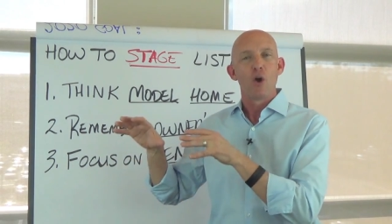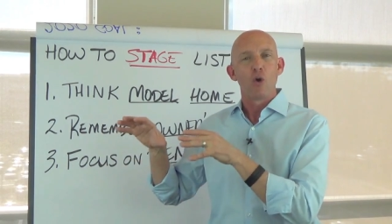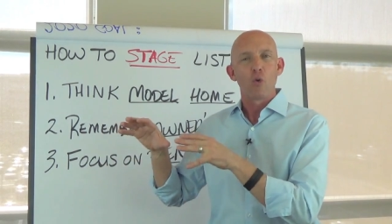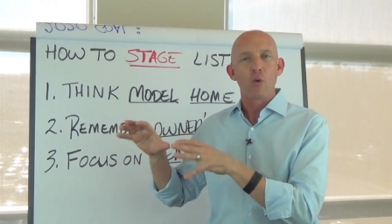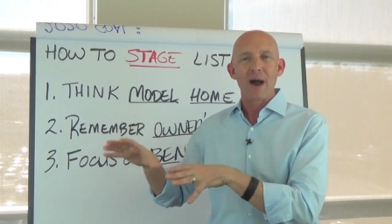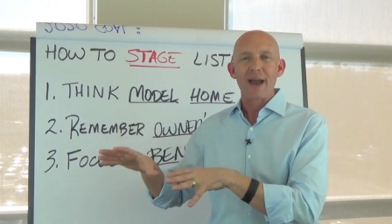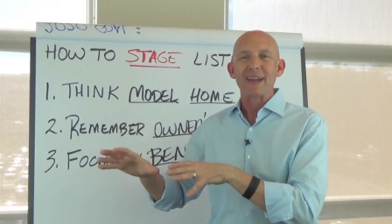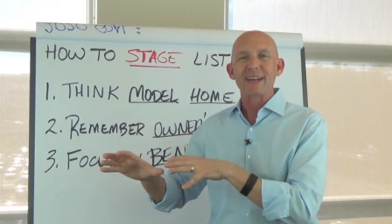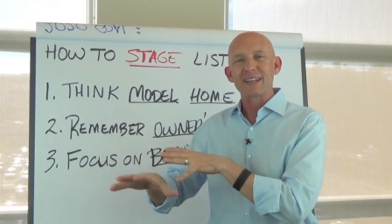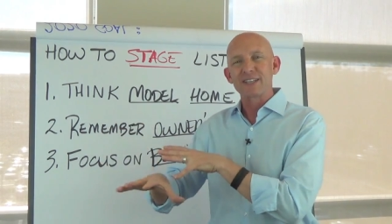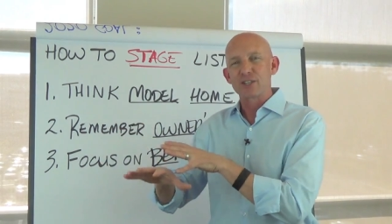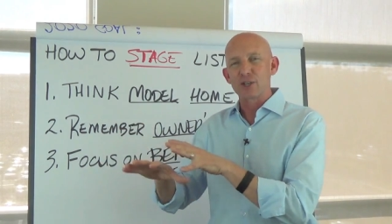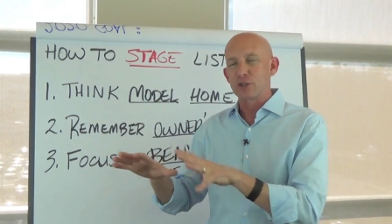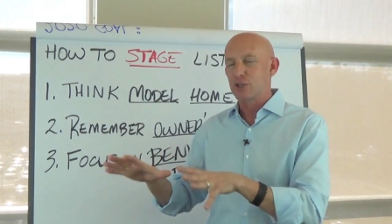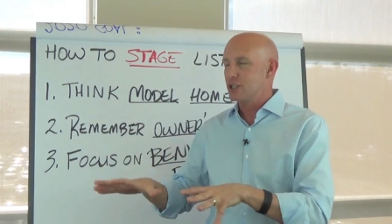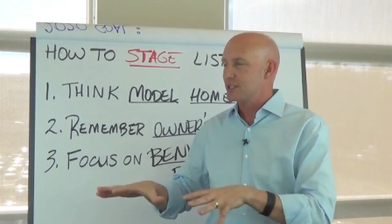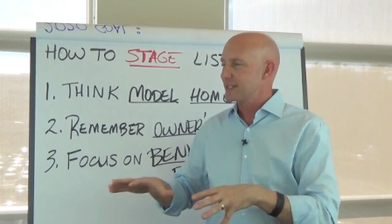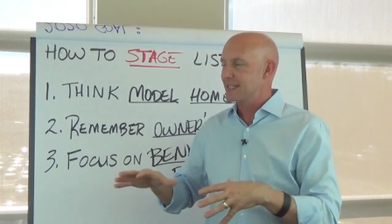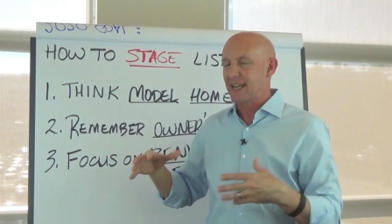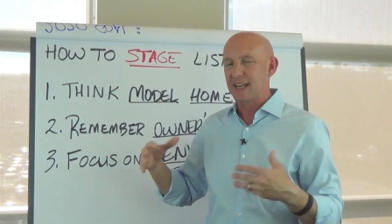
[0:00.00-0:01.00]
Why? Because they're
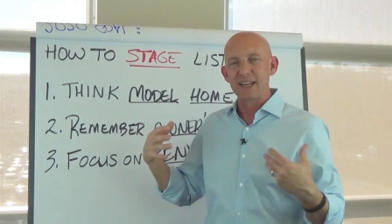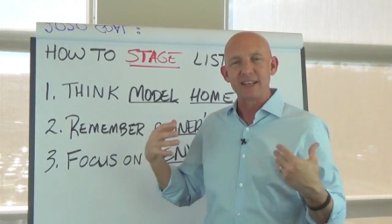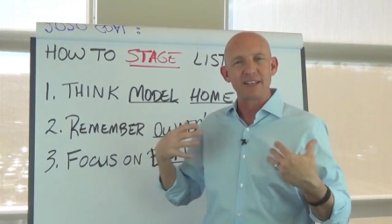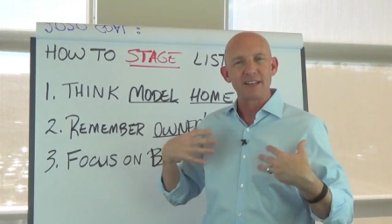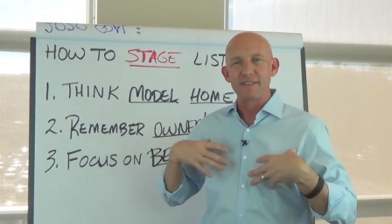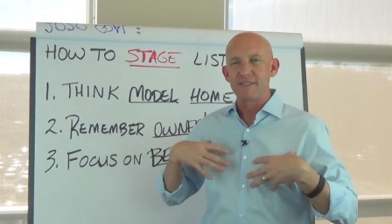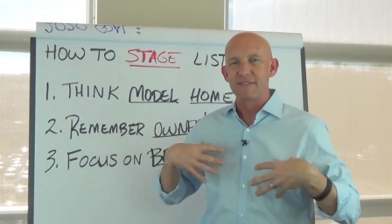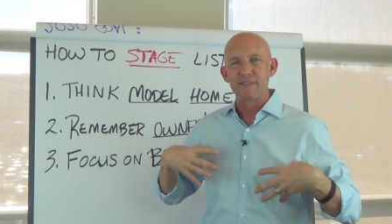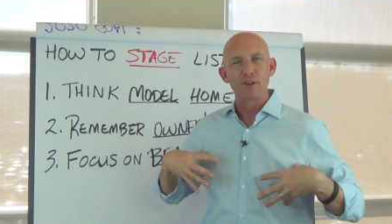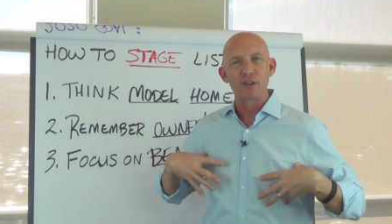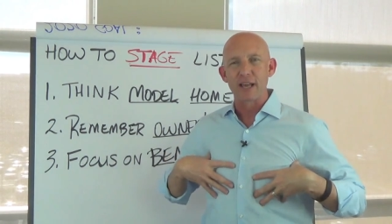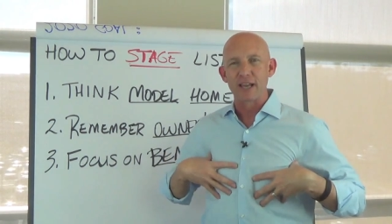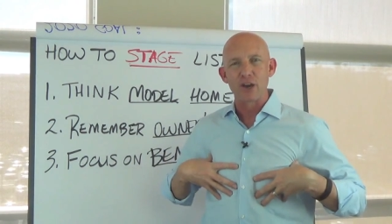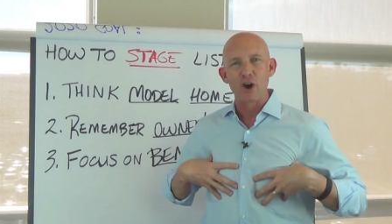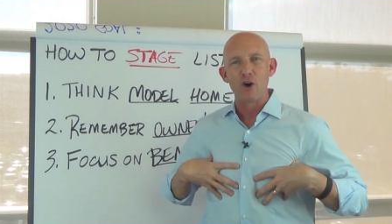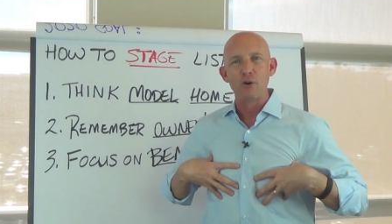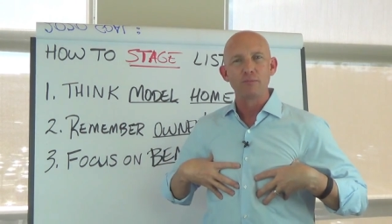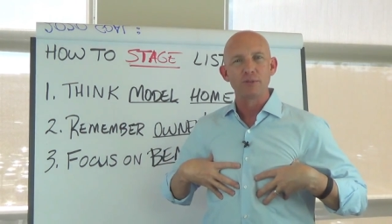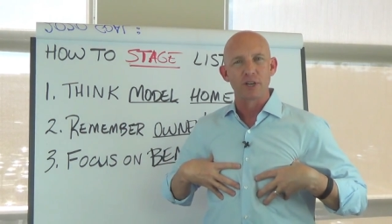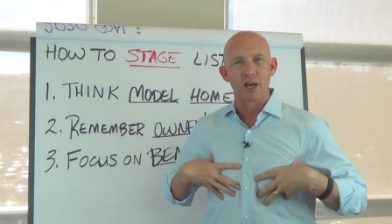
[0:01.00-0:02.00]
just saying it didn't feel like
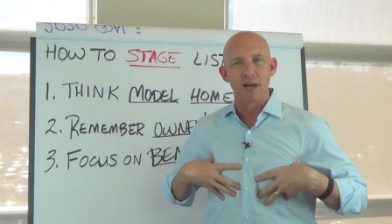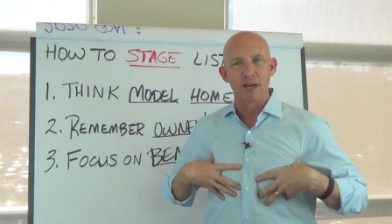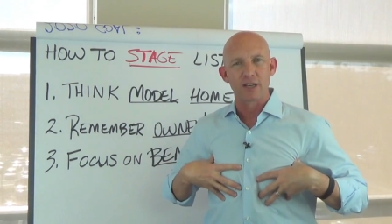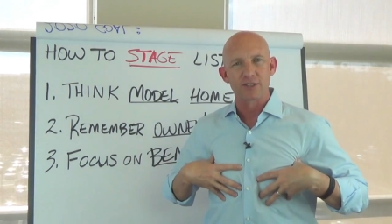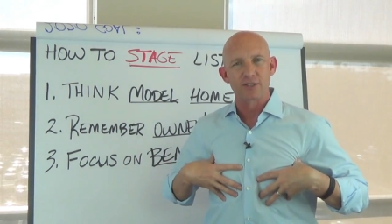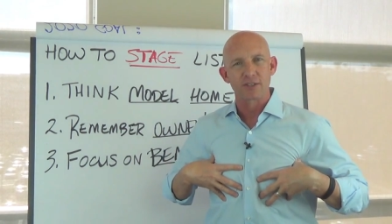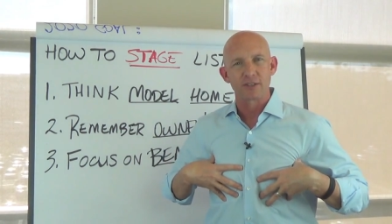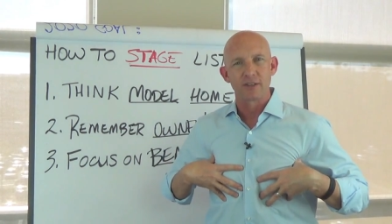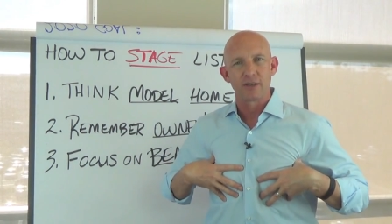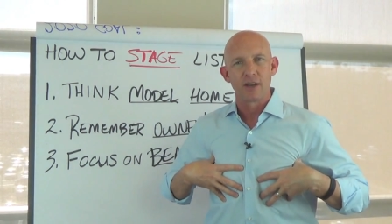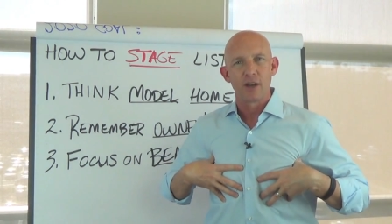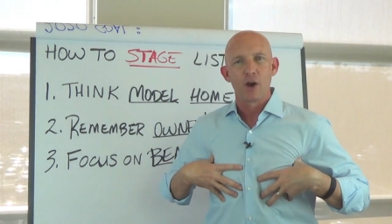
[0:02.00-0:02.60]
home to us.